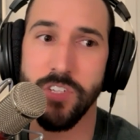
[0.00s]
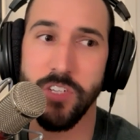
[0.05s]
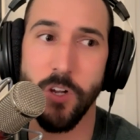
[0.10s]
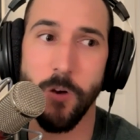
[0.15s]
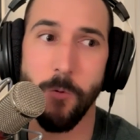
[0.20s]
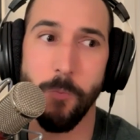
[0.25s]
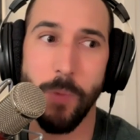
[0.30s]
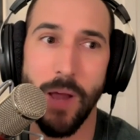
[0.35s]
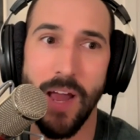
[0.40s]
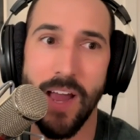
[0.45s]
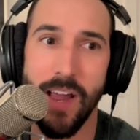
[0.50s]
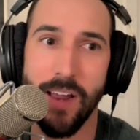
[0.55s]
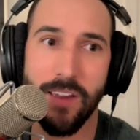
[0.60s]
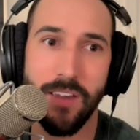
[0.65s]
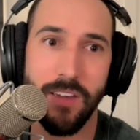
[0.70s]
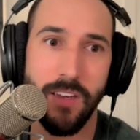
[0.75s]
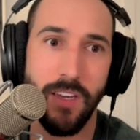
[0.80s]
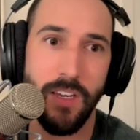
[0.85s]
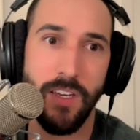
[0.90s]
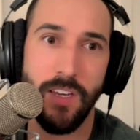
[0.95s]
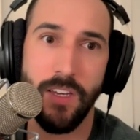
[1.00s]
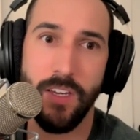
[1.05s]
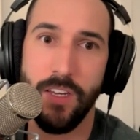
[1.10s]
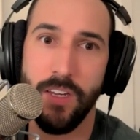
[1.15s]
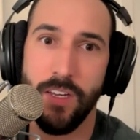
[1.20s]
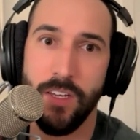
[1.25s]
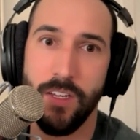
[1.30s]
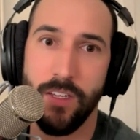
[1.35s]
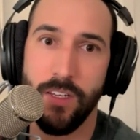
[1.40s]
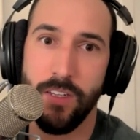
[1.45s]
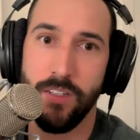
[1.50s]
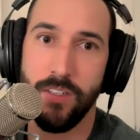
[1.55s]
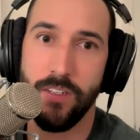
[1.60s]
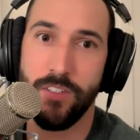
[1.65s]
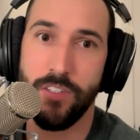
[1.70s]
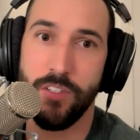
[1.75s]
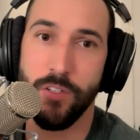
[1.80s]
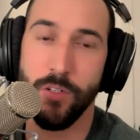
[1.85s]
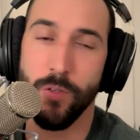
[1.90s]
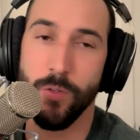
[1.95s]
go back
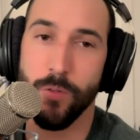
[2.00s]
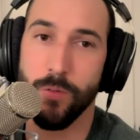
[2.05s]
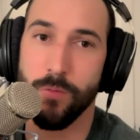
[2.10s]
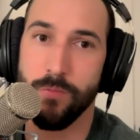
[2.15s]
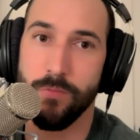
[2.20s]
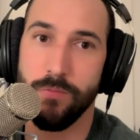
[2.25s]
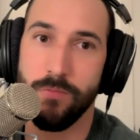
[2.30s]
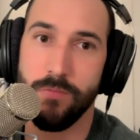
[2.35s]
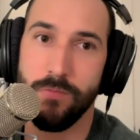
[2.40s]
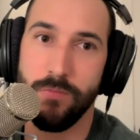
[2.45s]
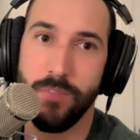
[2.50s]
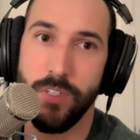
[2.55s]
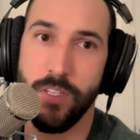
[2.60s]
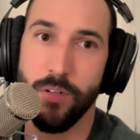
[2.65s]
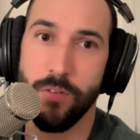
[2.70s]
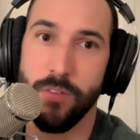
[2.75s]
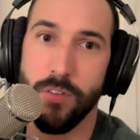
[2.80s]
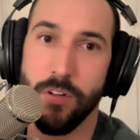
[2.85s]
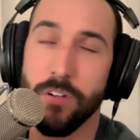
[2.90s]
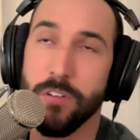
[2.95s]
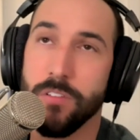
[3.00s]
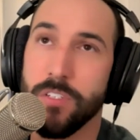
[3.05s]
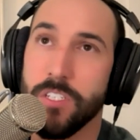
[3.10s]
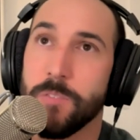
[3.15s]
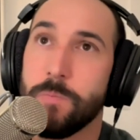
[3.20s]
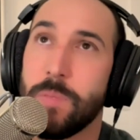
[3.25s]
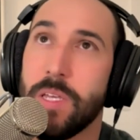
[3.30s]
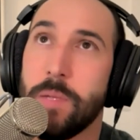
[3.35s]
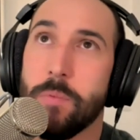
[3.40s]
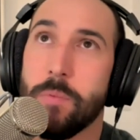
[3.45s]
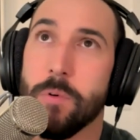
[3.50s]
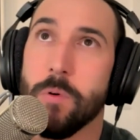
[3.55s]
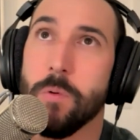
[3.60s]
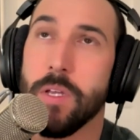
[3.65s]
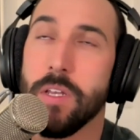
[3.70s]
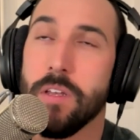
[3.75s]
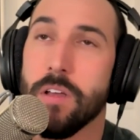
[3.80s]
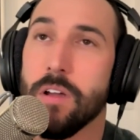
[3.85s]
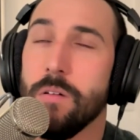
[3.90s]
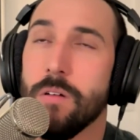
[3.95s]
to you know the earliest people
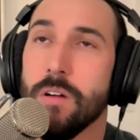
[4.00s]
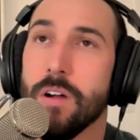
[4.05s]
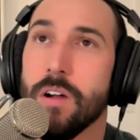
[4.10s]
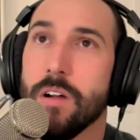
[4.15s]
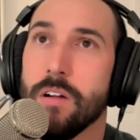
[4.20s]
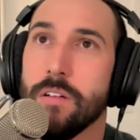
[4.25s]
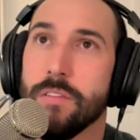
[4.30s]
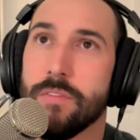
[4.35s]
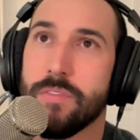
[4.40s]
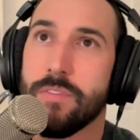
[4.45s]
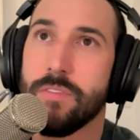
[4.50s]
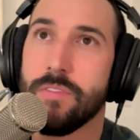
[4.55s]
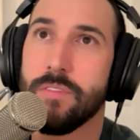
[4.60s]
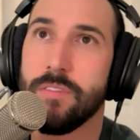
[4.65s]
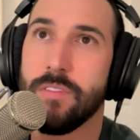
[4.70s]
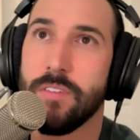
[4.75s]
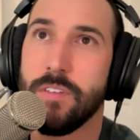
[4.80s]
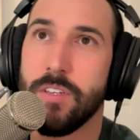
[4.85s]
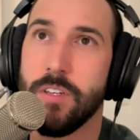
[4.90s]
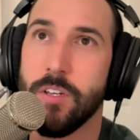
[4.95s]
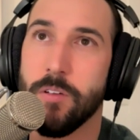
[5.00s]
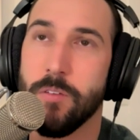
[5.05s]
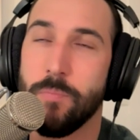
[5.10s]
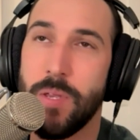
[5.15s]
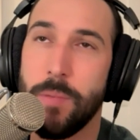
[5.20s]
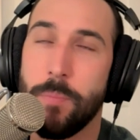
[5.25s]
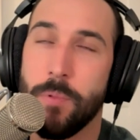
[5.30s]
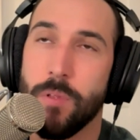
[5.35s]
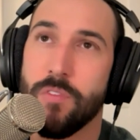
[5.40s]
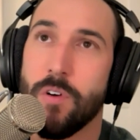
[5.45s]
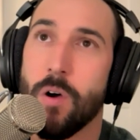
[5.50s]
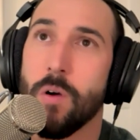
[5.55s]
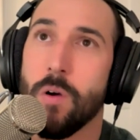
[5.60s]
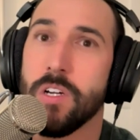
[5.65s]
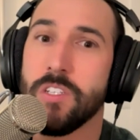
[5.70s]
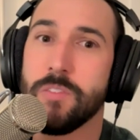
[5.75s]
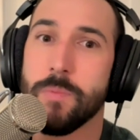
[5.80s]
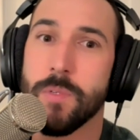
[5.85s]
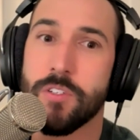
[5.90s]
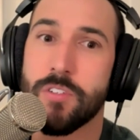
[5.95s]
we know of. You know, people have
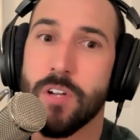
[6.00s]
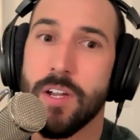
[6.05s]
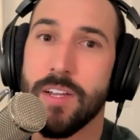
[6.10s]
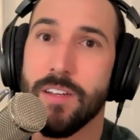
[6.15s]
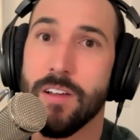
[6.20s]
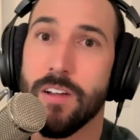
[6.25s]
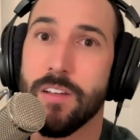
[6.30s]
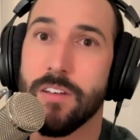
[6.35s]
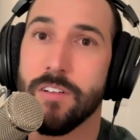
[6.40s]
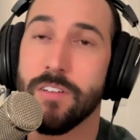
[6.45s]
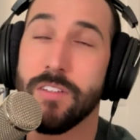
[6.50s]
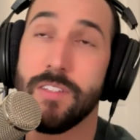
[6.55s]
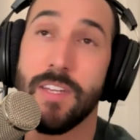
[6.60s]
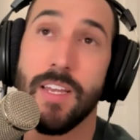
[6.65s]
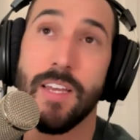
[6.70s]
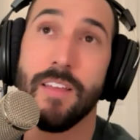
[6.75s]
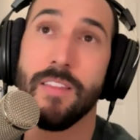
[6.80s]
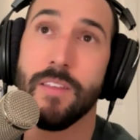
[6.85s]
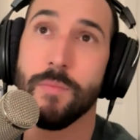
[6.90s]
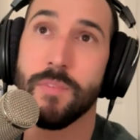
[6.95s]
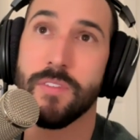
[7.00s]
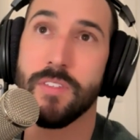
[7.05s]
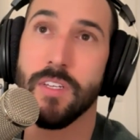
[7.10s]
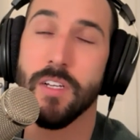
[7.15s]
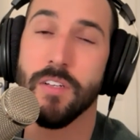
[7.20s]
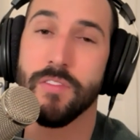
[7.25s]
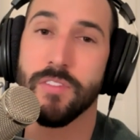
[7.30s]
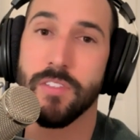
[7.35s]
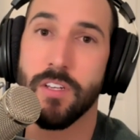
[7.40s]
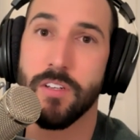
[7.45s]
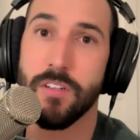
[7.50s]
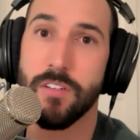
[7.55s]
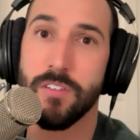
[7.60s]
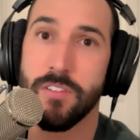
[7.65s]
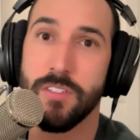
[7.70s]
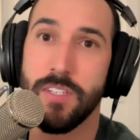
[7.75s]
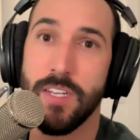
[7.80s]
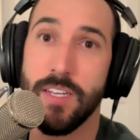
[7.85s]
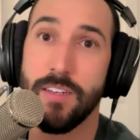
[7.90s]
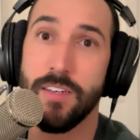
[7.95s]
always been trying to understand themselves and
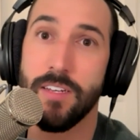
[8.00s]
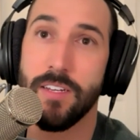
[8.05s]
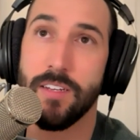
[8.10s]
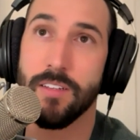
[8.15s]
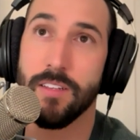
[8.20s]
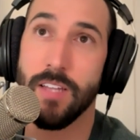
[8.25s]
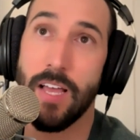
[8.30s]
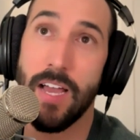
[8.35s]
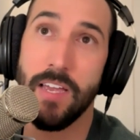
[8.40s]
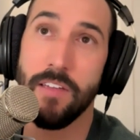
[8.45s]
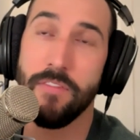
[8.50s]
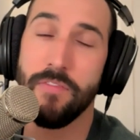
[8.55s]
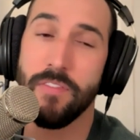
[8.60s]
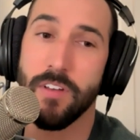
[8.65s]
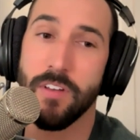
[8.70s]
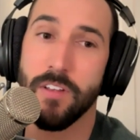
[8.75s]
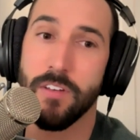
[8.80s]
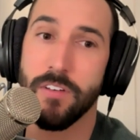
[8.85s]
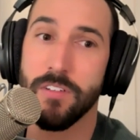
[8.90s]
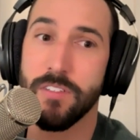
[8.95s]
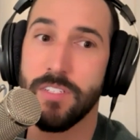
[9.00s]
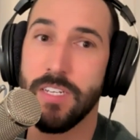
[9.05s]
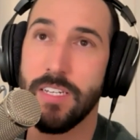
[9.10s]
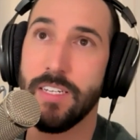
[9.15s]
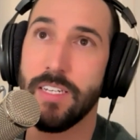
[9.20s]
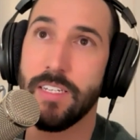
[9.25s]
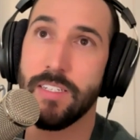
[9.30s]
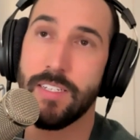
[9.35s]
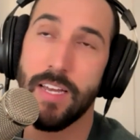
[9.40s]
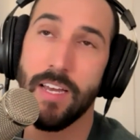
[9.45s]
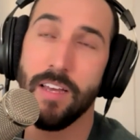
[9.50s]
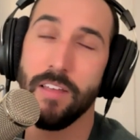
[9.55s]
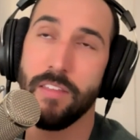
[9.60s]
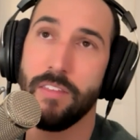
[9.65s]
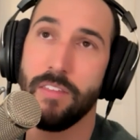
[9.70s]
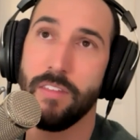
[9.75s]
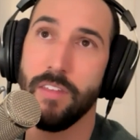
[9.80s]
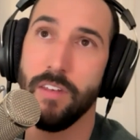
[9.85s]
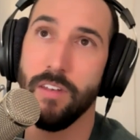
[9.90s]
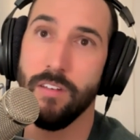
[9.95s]
understanding life and understanding
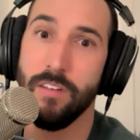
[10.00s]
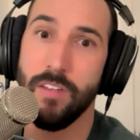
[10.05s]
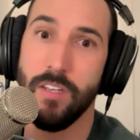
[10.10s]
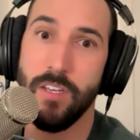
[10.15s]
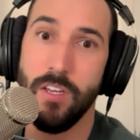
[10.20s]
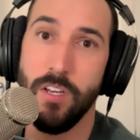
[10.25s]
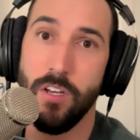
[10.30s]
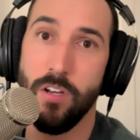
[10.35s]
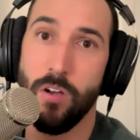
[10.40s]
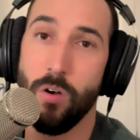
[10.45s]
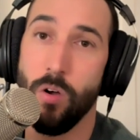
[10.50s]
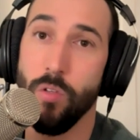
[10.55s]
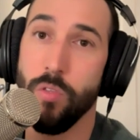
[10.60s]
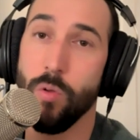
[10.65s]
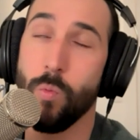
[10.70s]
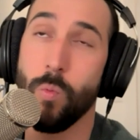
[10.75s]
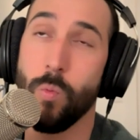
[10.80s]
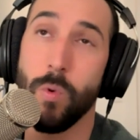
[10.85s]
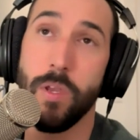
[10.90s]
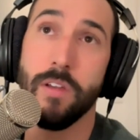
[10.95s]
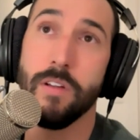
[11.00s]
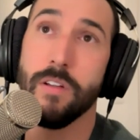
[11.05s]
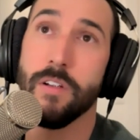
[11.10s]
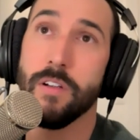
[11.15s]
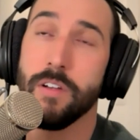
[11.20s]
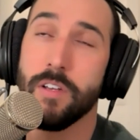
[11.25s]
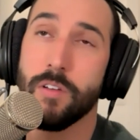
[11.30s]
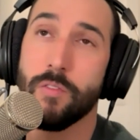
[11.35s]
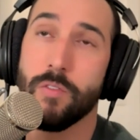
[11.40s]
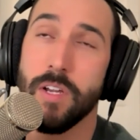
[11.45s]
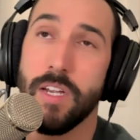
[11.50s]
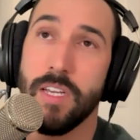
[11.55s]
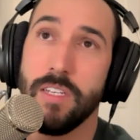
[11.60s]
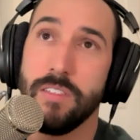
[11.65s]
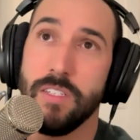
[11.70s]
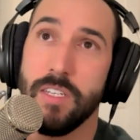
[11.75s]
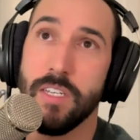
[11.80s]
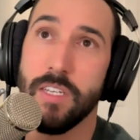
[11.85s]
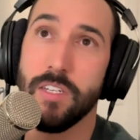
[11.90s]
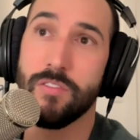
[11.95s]
death and all the weird,
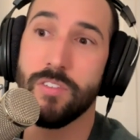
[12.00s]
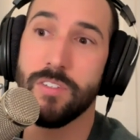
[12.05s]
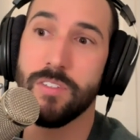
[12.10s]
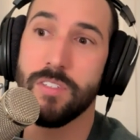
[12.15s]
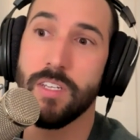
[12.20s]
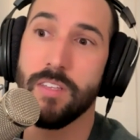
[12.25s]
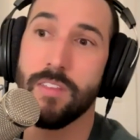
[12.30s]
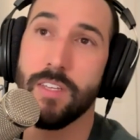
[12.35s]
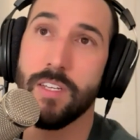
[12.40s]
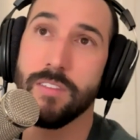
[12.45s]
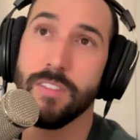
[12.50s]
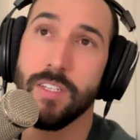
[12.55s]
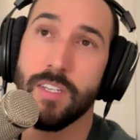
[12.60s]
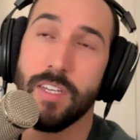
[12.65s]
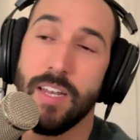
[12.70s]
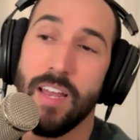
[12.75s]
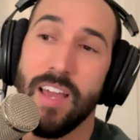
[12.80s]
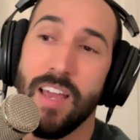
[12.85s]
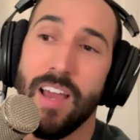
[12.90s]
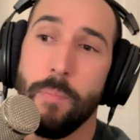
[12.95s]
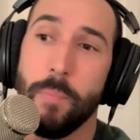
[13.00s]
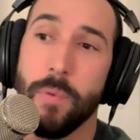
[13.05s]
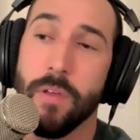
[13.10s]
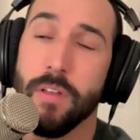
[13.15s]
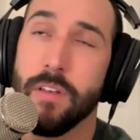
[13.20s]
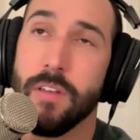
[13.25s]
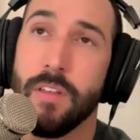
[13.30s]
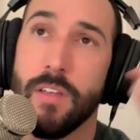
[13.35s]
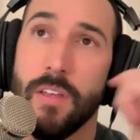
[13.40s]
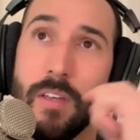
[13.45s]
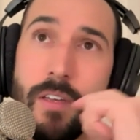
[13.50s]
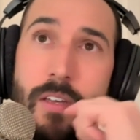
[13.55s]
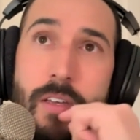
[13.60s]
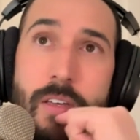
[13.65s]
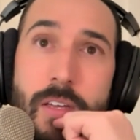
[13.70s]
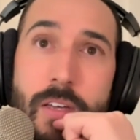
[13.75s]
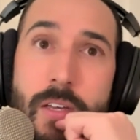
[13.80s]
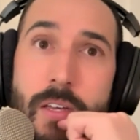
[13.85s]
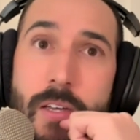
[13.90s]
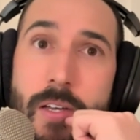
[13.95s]
crazy, interesting things that can happen.
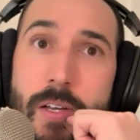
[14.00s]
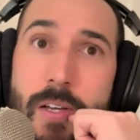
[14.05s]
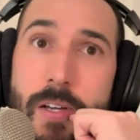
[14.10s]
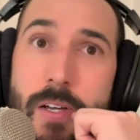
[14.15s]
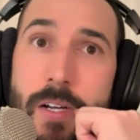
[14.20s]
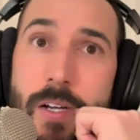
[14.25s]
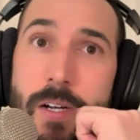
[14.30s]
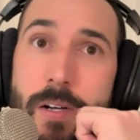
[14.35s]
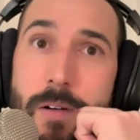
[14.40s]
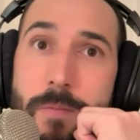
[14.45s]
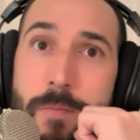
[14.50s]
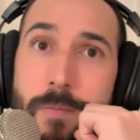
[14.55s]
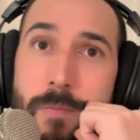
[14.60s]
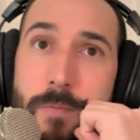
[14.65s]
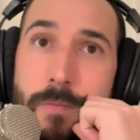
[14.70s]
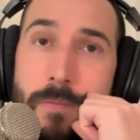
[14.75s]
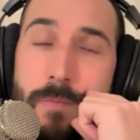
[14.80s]
Um,